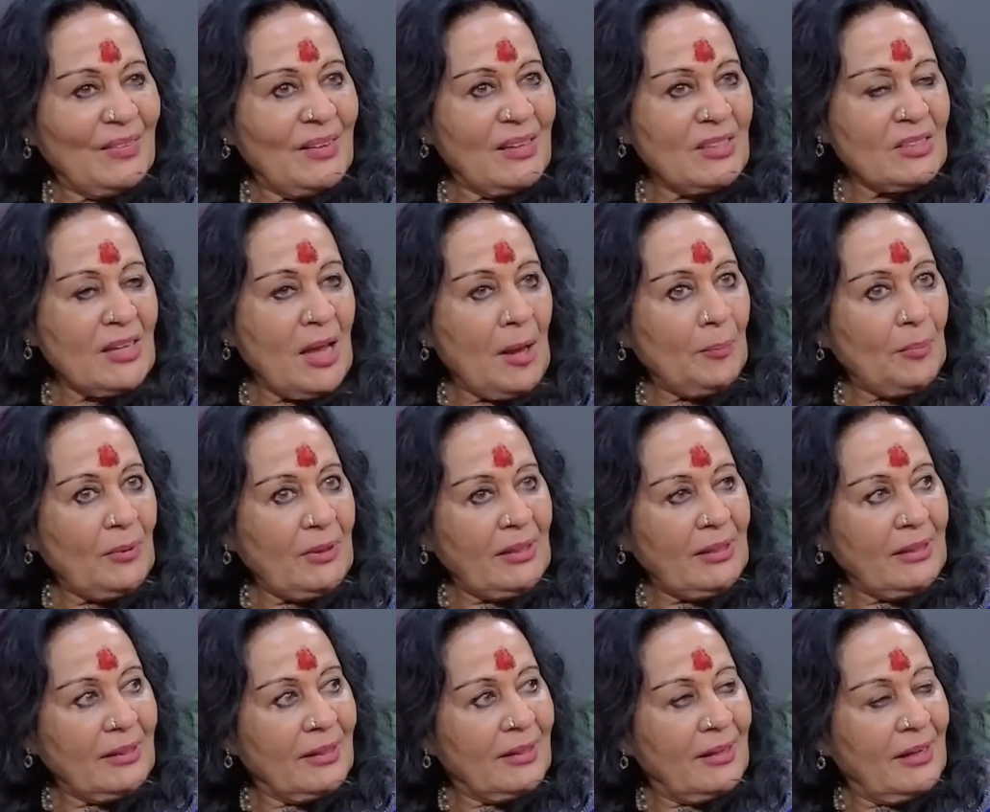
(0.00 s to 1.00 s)
That's
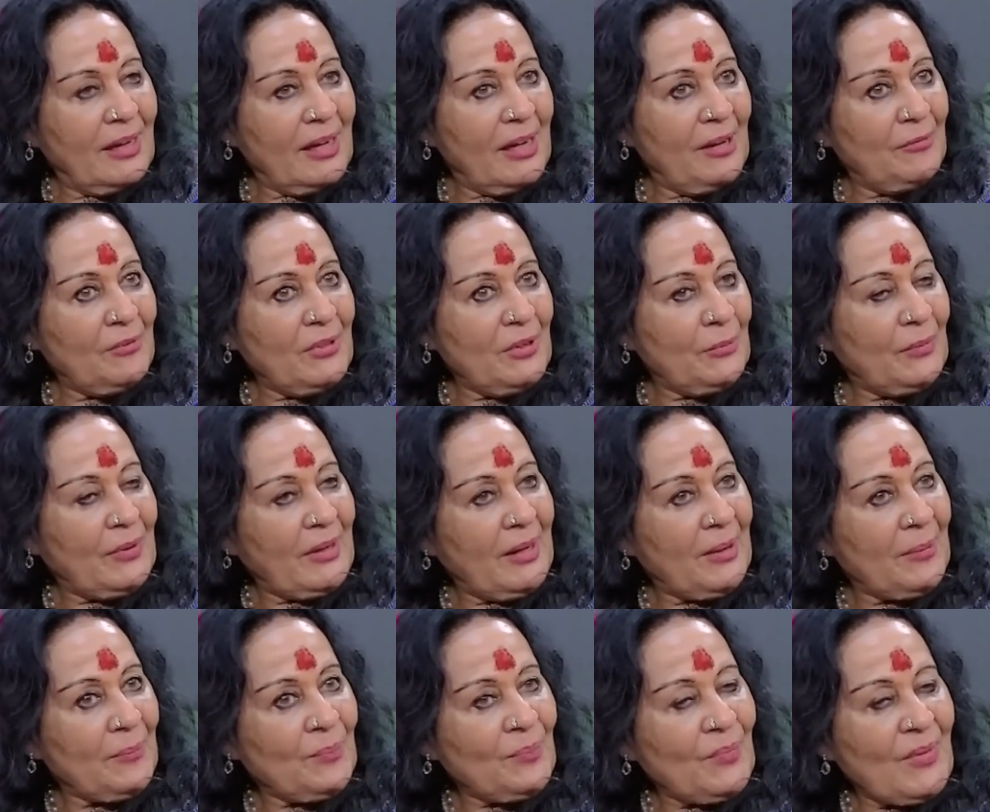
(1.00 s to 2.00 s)
happening
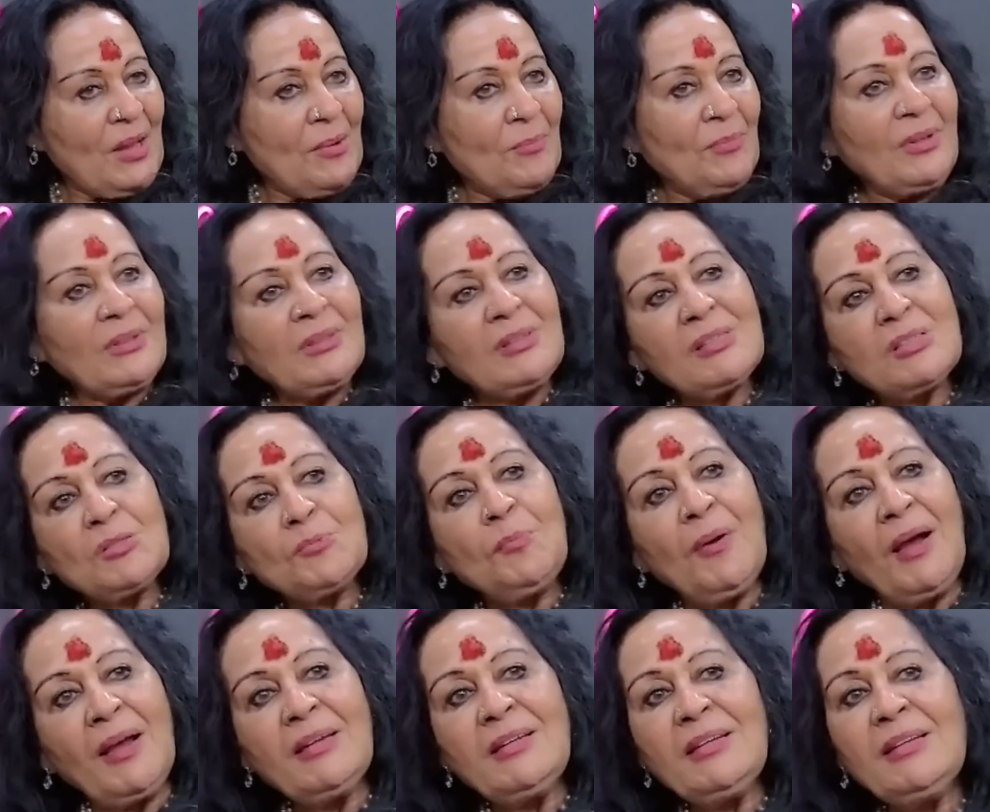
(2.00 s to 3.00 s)
everywhere. But this
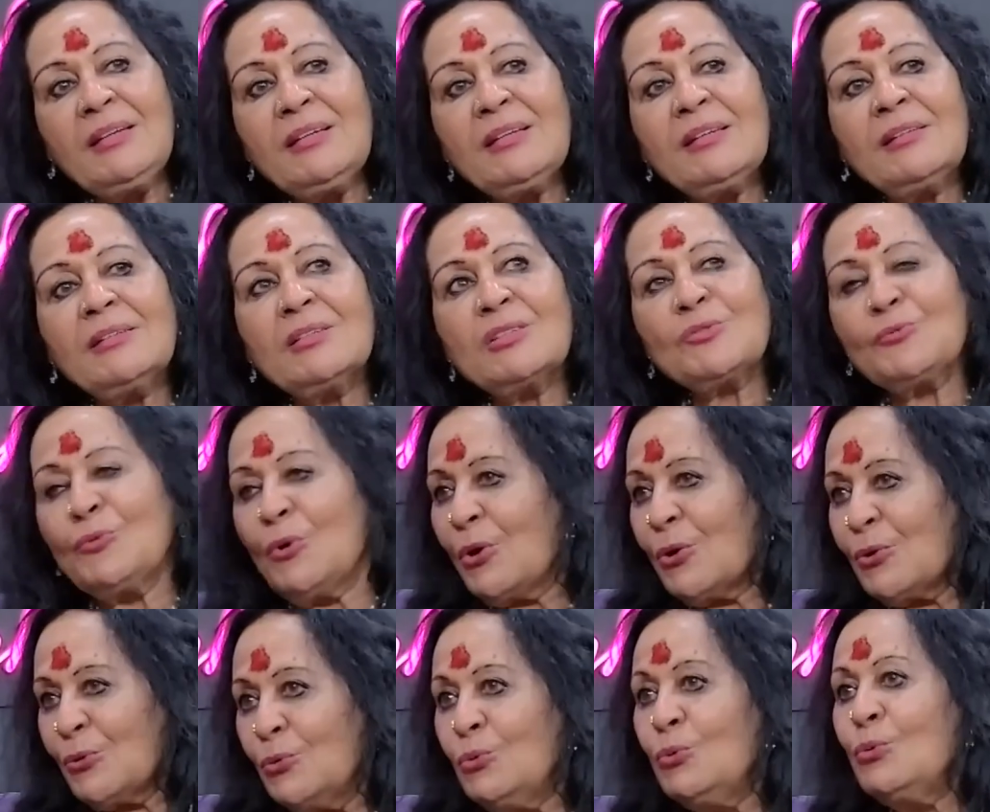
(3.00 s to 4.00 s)
pining is
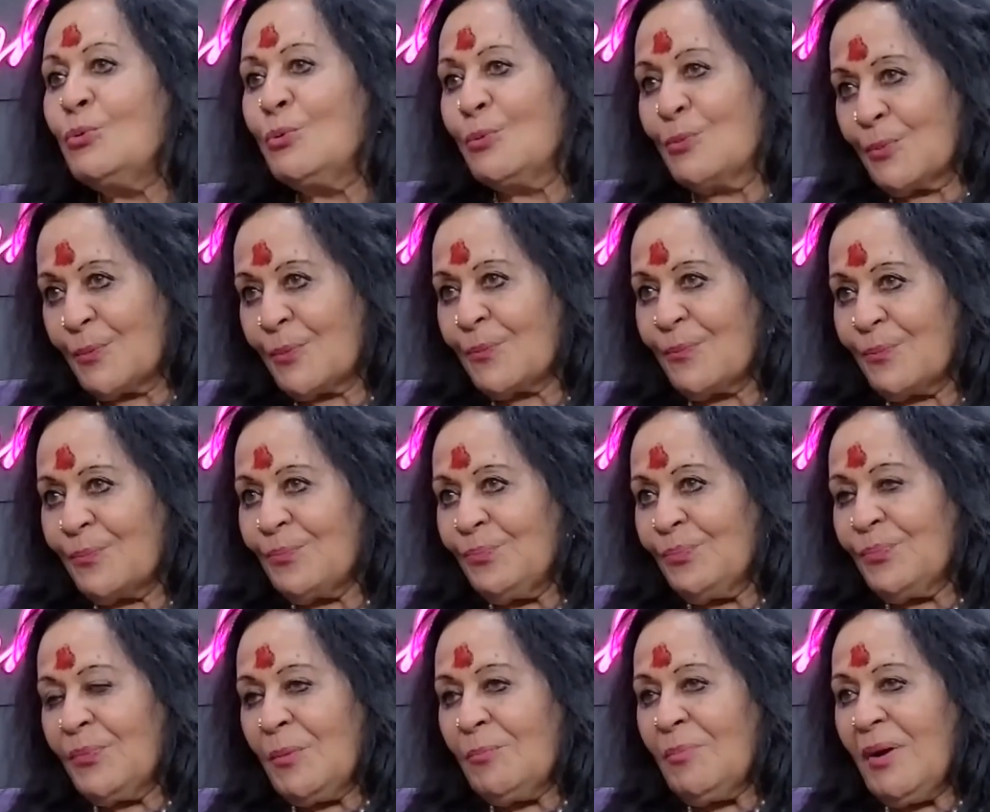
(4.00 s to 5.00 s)
for who?
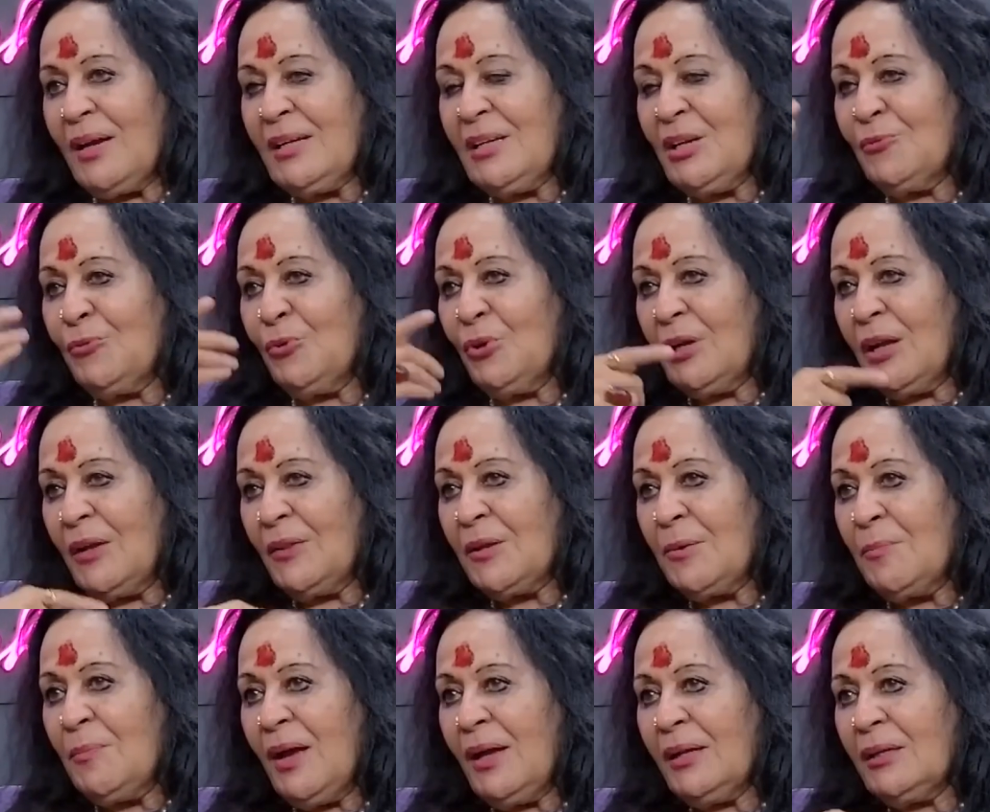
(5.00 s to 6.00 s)
Pining for
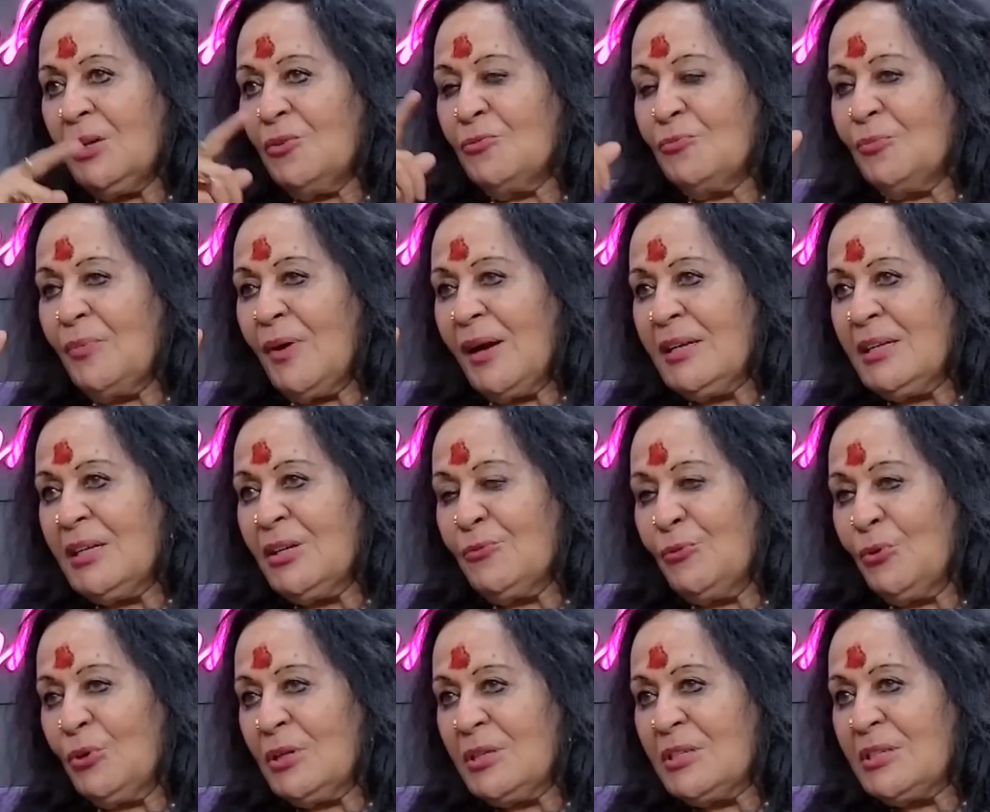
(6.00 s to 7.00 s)
another man and pining
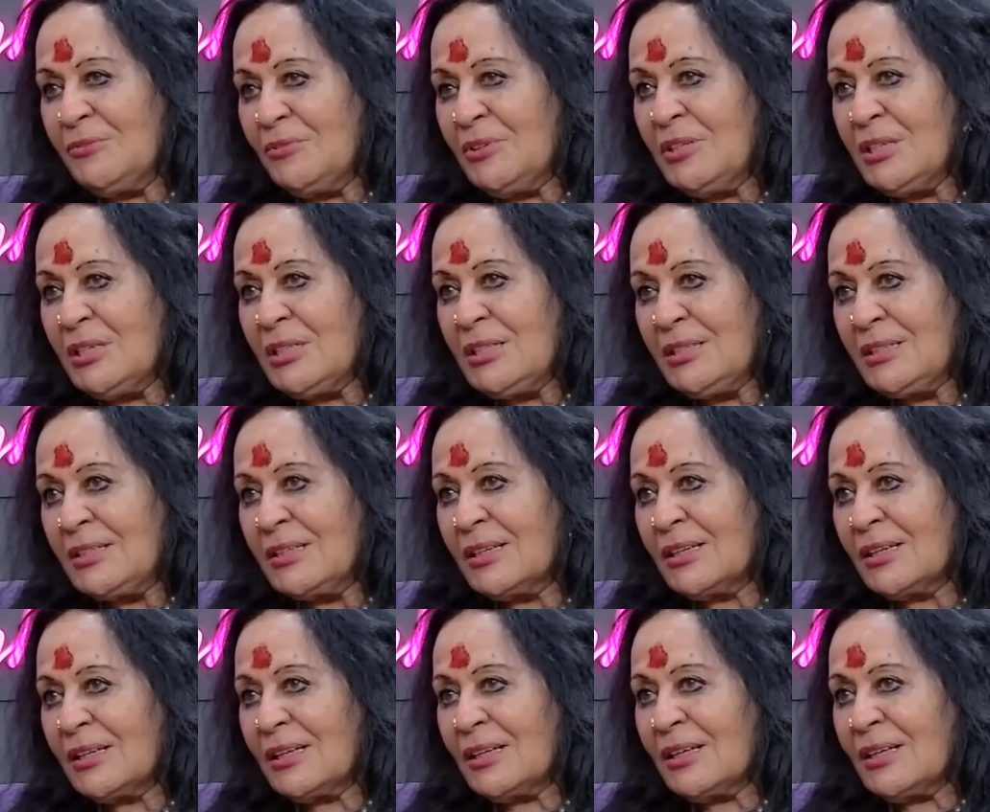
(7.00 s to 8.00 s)
for a divinity,
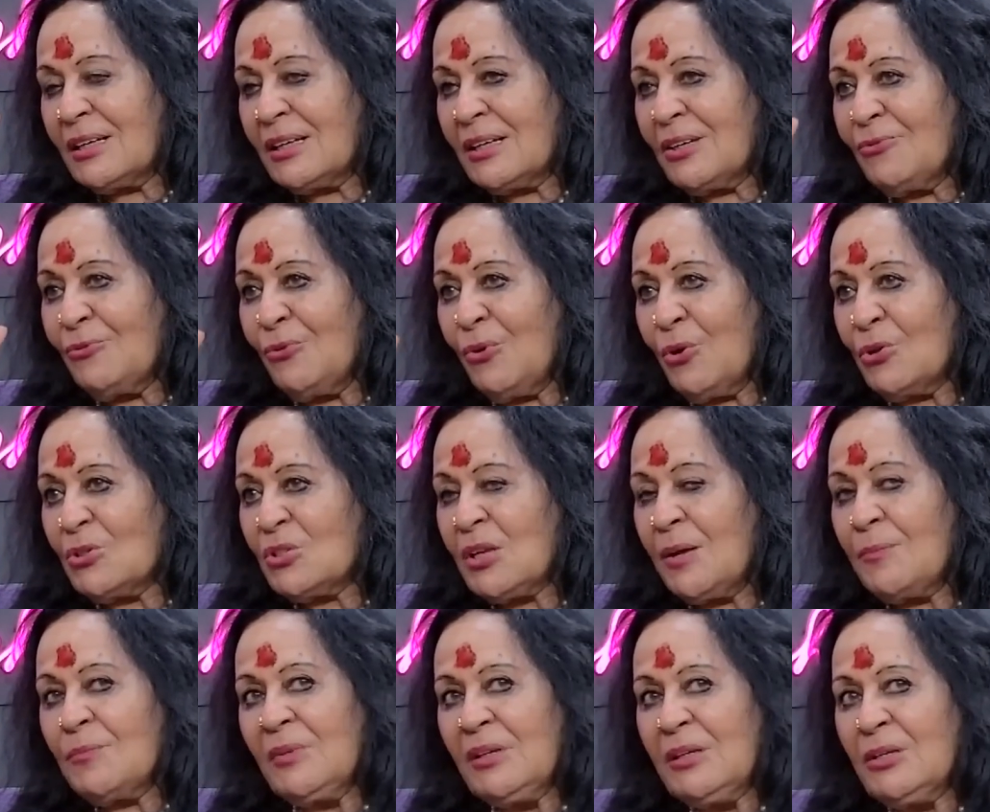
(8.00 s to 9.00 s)
for
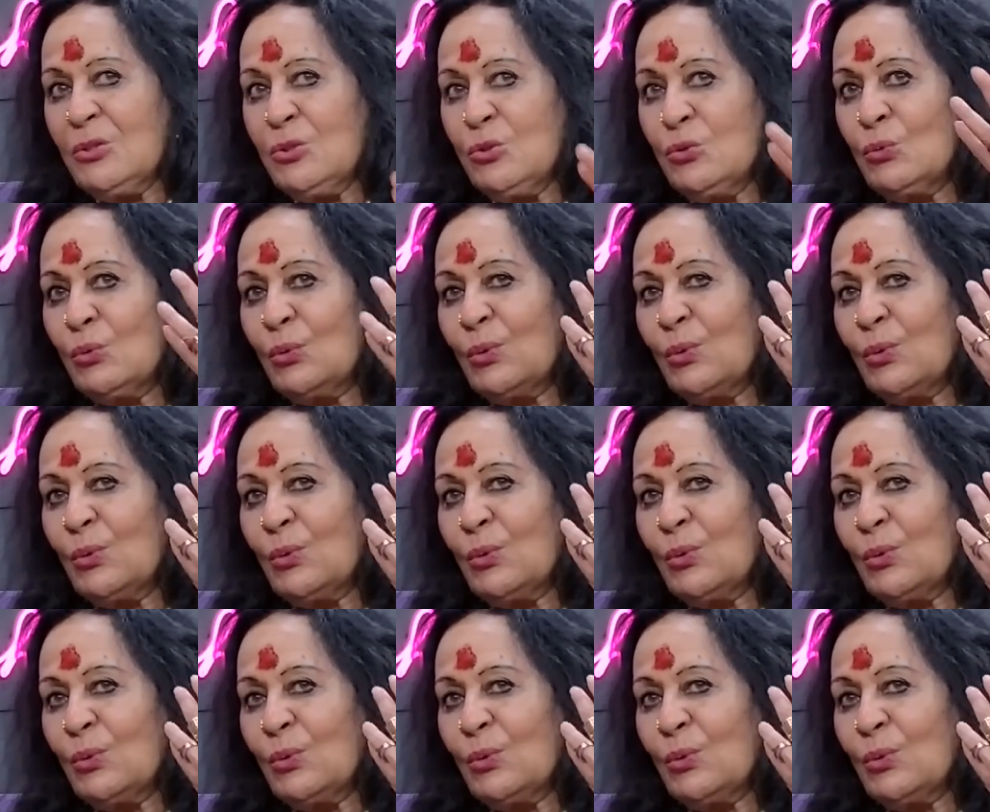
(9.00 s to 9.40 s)
something